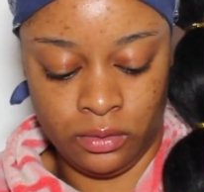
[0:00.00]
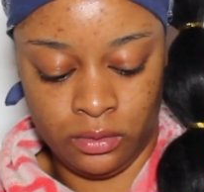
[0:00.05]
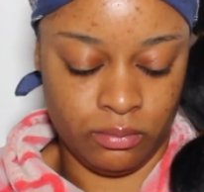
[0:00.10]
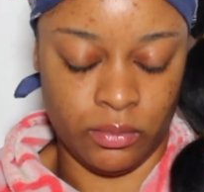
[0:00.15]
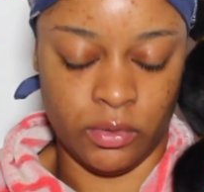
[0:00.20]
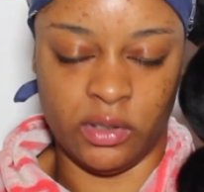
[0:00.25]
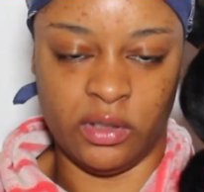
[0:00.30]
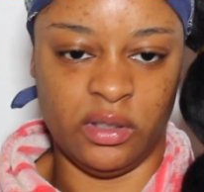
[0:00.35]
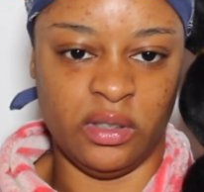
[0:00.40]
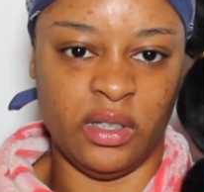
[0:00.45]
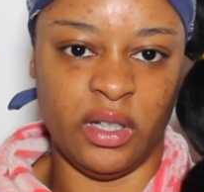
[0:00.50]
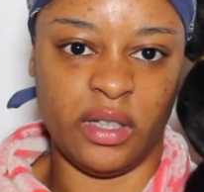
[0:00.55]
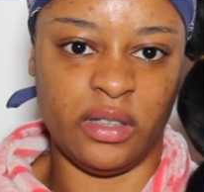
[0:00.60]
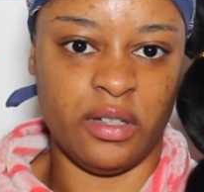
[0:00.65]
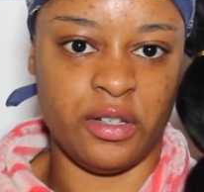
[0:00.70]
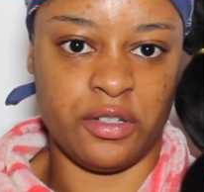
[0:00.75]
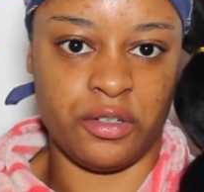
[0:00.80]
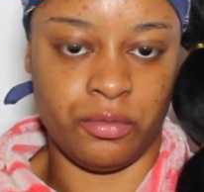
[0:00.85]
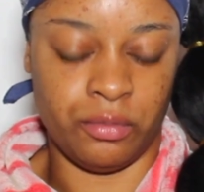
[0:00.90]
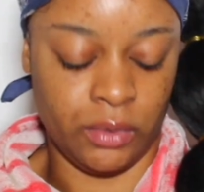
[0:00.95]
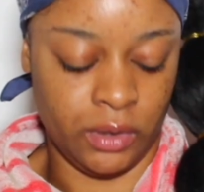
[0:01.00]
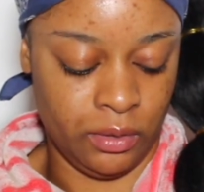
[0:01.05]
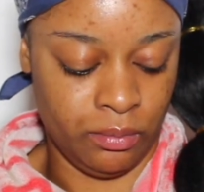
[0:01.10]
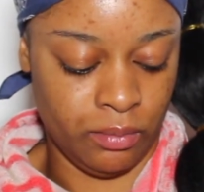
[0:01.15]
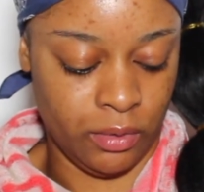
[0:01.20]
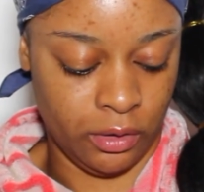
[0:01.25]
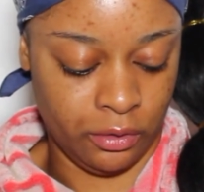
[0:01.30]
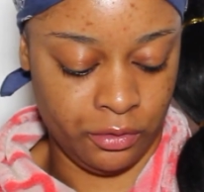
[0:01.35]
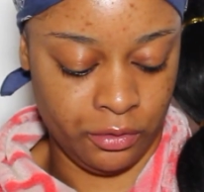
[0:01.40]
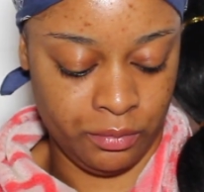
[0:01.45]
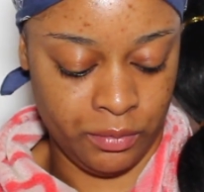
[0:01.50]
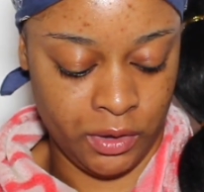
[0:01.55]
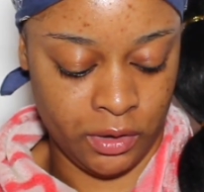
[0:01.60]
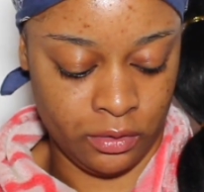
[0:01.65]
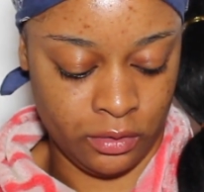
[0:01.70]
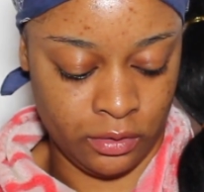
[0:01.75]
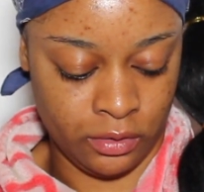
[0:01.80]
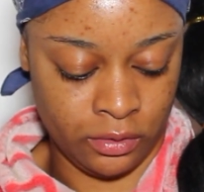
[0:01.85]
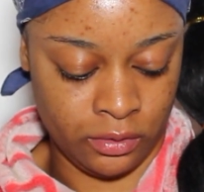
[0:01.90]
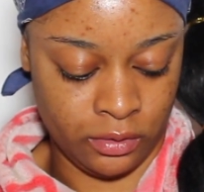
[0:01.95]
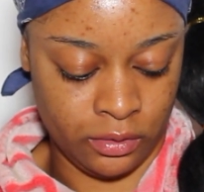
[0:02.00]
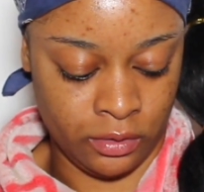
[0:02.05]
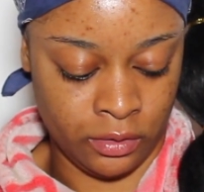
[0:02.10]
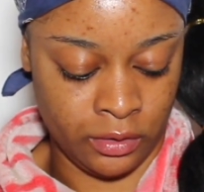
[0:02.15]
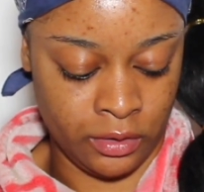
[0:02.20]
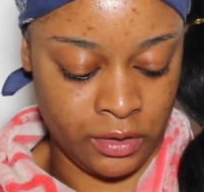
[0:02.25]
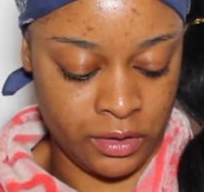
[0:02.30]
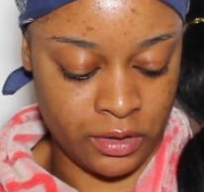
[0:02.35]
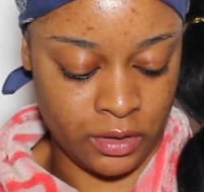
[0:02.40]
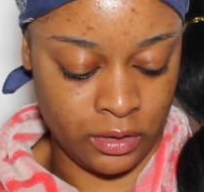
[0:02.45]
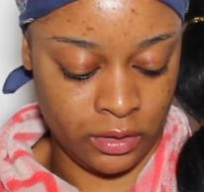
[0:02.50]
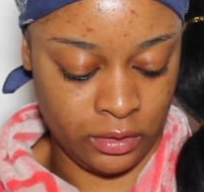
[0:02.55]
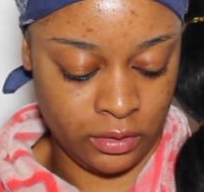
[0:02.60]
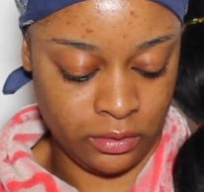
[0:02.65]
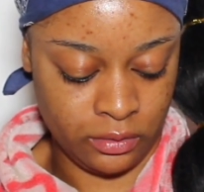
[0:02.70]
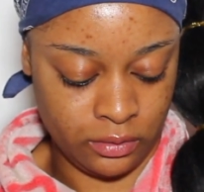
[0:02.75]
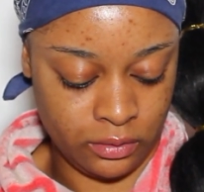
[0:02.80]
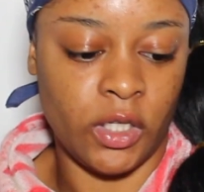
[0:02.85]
But that doesn't really bother me, honestly.